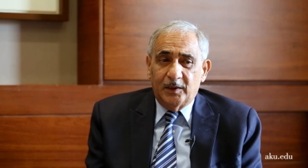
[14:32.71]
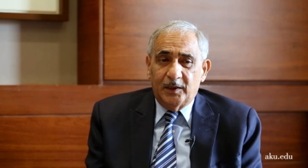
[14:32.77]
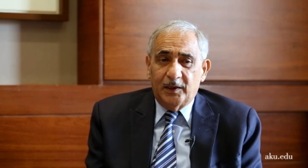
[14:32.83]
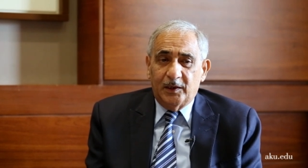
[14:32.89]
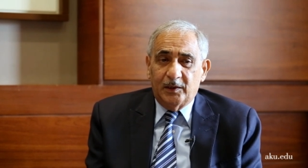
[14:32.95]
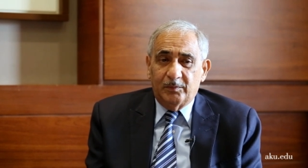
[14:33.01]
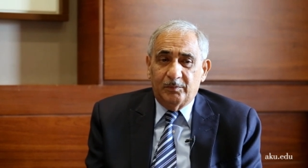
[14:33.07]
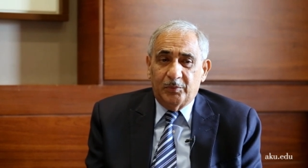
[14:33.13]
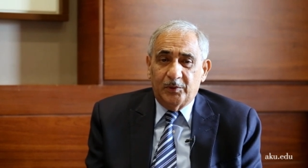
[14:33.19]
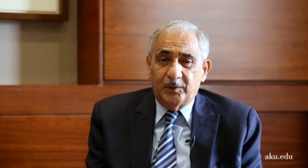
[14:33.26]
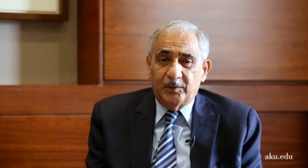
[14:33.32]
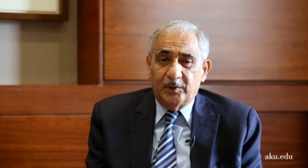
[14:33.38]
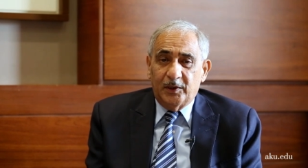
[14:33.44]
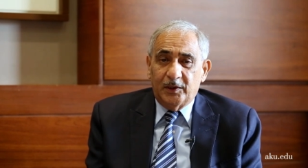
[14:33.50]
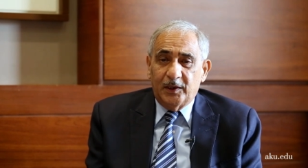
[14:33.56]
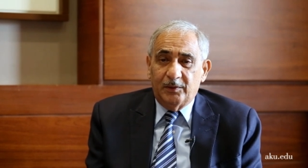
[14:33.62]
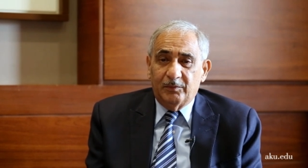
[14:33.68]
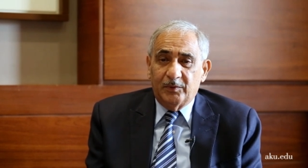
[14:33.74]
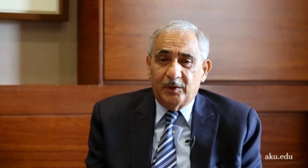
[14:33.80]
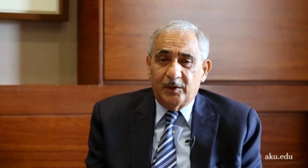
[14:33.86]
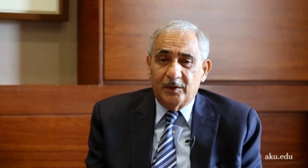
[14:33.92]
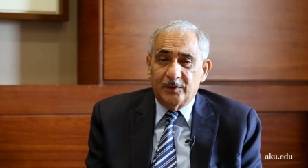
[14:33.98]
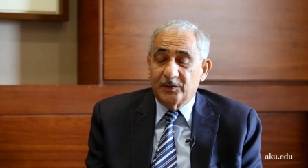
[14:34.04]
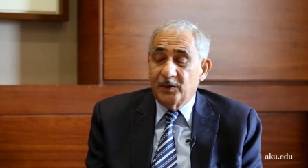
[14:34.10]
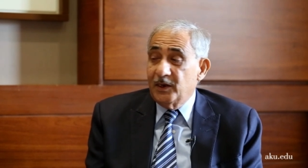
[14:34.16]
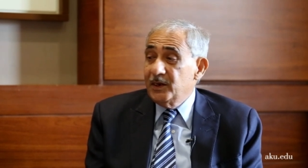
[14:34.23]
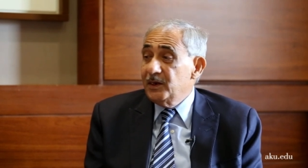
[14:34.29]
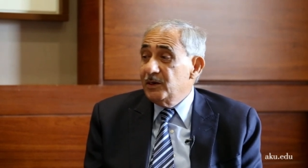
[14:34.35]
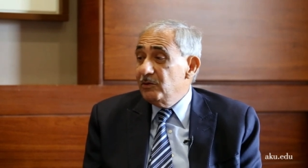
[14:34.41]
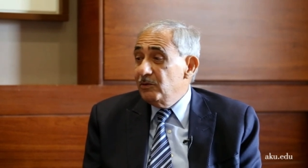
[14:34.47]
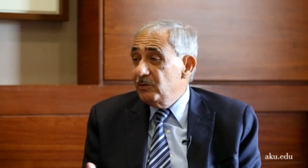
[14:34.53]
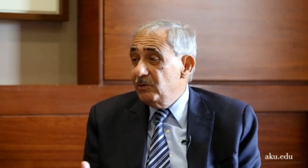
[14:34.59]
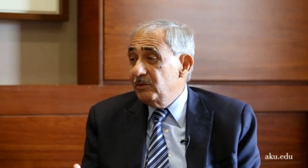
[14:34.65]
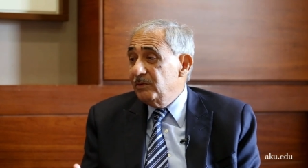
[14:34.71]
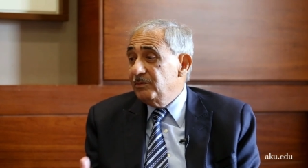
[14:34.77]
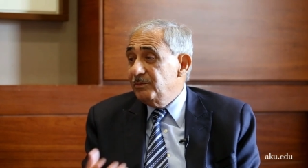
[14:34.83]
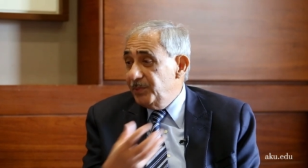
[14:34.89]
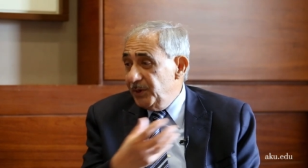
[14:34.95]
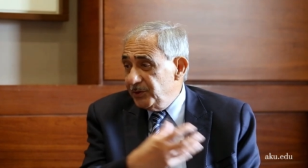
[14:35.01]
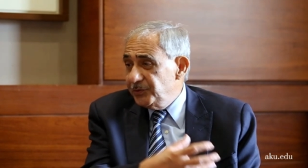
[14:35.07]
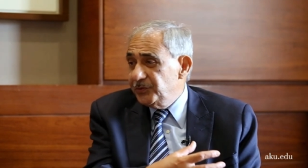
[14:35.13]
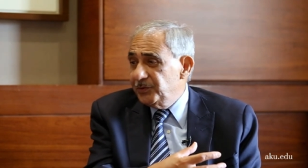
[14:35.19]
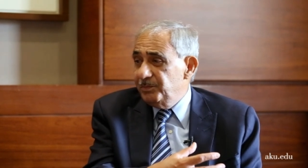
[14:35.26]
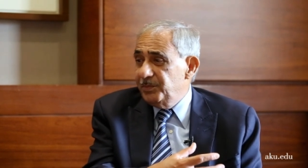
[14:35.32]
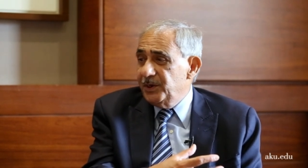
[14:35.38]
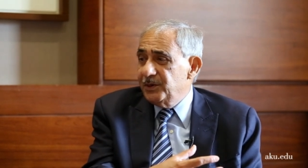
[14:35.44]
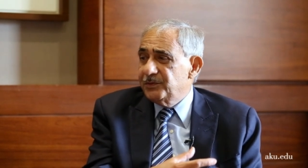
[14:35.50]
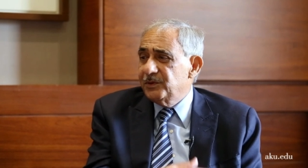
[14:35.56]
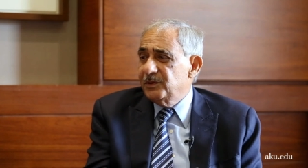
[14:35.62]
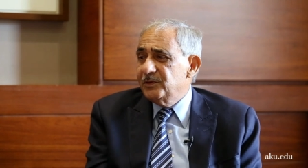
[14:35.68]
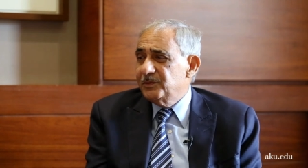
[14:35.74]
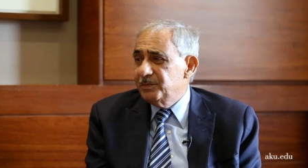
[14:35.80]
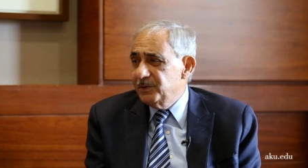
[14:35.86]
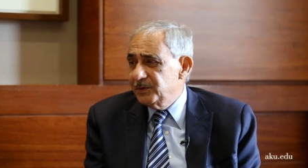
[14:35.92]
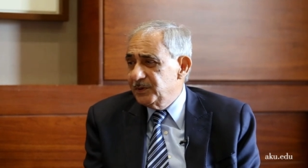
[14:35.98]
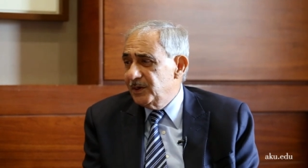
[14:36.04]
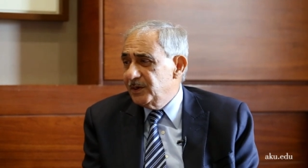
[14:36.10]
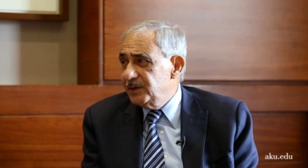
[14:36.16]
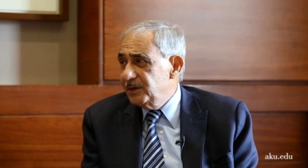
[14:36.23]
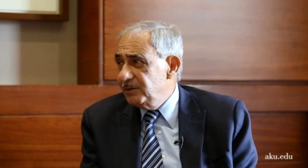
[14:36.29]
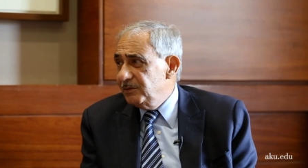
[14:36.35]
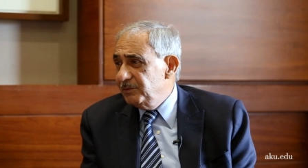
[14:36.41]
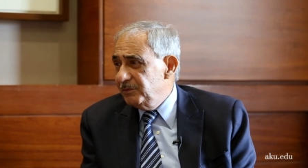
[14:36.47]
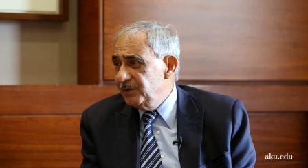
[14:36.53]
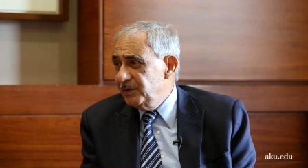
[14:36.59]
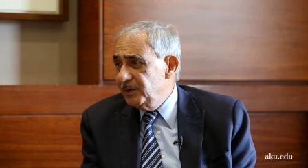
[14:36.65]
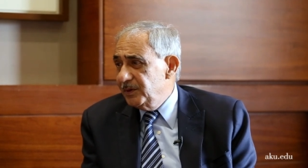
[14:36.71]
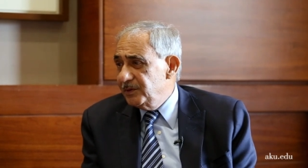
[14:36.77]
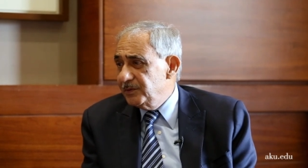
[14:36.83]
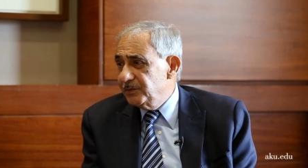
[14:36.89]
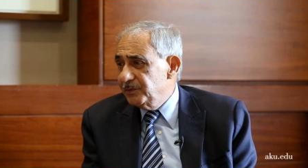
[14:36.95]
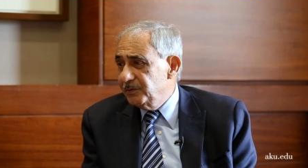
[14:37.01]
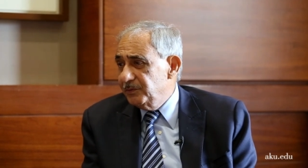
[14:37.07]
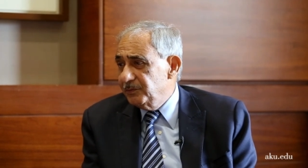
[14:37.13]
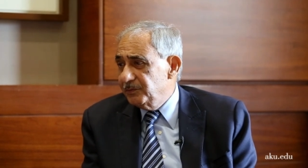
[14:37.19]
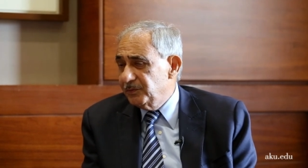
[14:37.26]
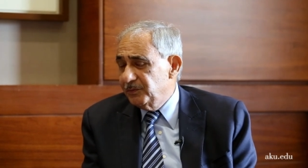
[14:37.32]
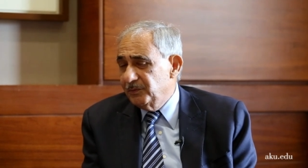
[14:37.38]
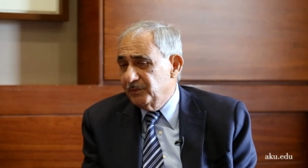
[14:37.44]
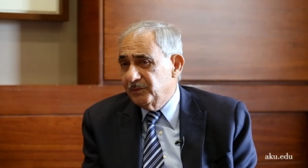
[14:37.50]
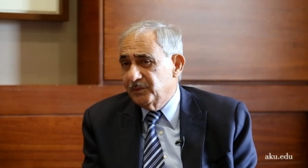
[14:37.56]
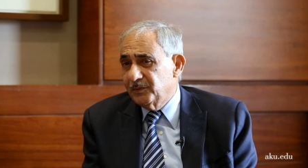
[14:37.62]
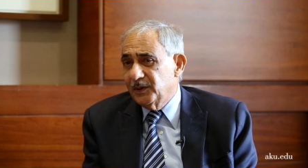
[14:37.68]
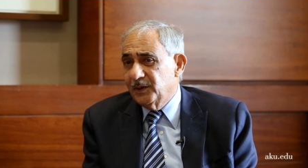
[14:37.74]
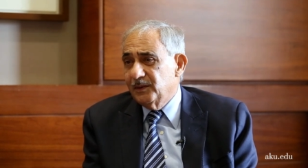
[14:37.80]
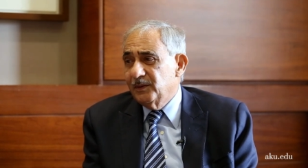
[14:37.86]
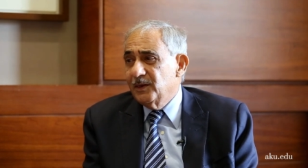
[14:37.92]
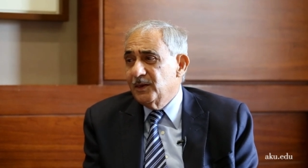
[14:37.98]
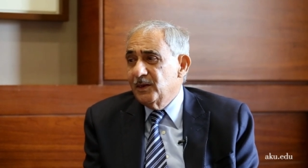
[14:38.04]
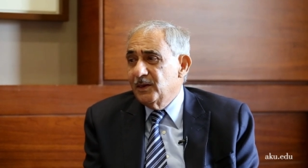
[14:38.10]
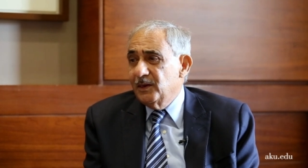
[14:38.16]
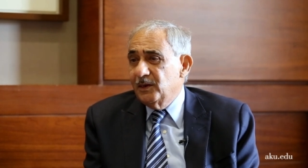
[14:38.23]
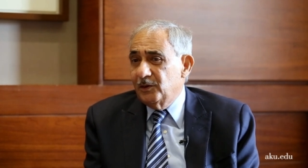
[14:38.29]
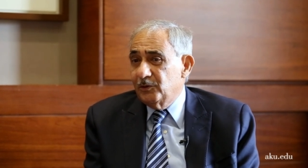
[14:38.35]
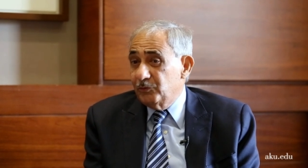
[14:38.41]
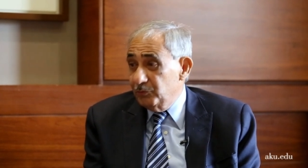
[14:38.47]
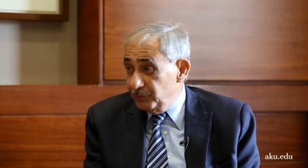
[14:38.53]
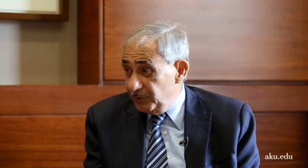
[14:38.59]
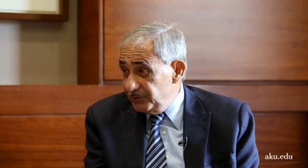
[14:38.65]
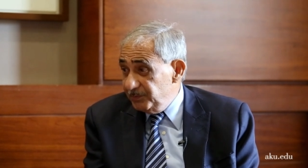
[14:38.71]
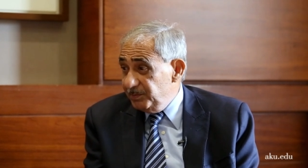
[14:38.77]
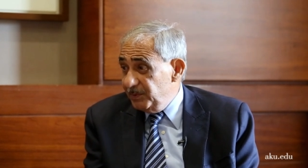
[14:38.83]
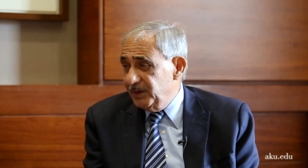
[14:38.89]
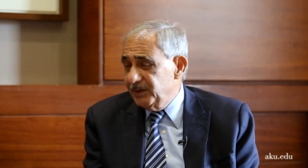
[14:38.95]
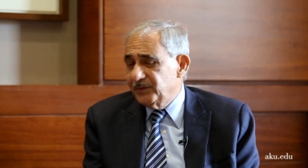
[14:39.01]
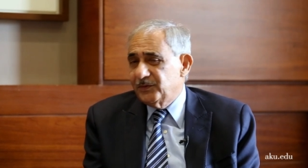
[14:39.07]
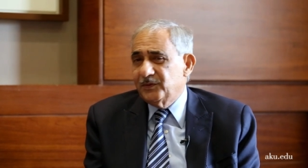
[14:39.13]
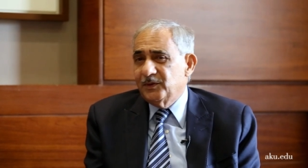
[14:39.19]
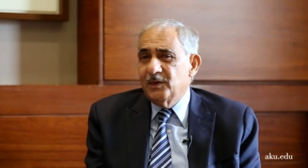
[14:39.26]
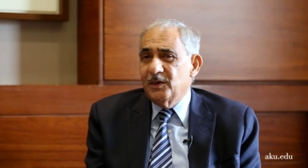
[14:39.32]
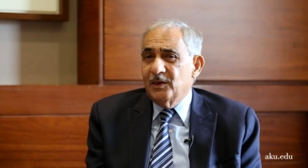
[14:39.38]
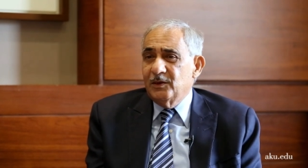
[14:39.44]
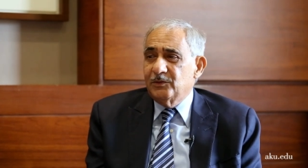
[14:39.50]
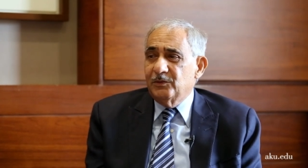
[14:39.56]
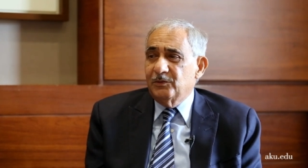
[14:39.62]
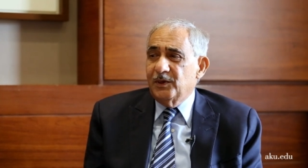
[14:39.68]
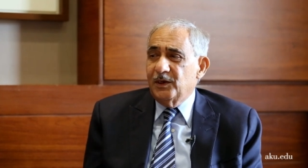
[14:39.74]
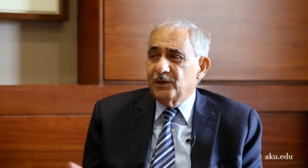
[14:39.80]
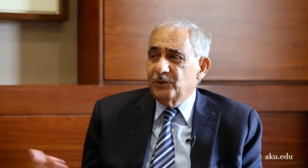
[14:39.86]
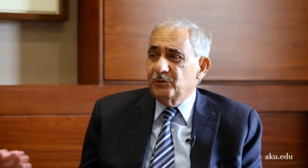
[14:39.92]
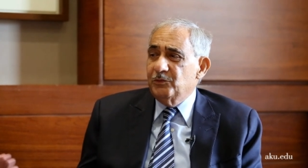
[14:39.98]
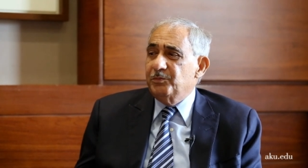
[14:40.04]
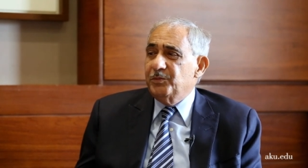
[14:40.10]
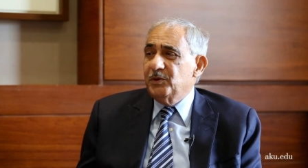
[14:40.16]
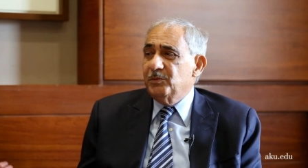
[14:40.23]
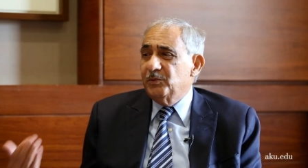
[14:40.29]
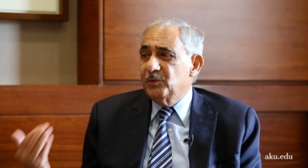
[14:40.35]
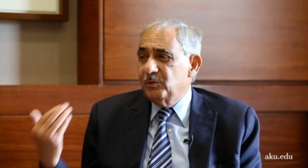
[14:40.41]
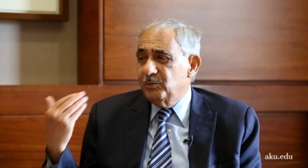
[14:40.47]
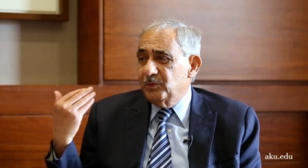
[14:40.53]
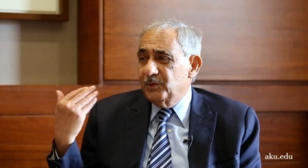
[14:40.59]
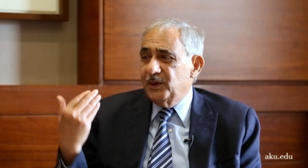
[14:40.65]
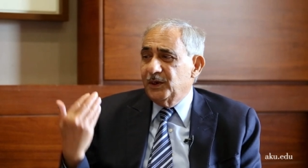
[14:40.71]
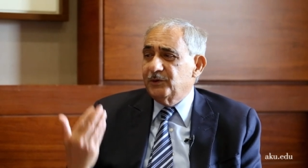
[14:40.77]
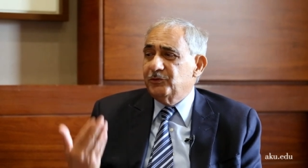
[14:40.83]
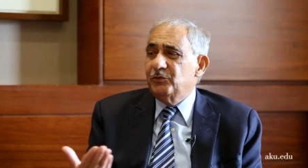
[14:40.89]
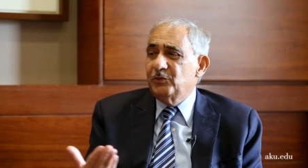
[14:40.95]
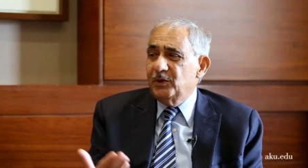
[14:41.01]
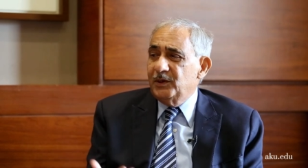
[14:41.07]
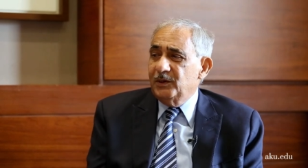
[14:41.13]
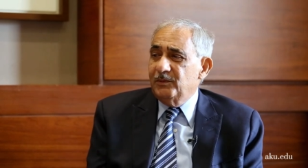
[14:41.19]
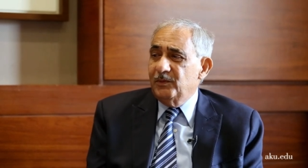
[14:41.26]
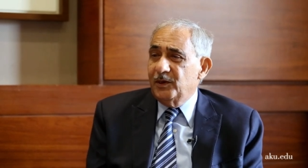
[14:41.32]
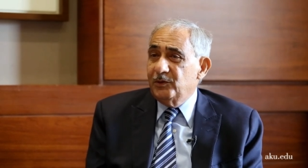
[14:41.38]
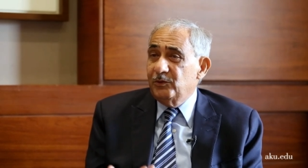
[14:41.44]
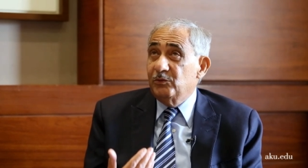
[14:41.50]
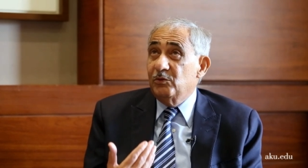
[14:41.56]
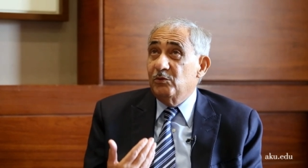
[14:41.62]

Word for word: eh, they were designed on patients presenting to the institution, okay, uh, to this place, so that you people would actually, as you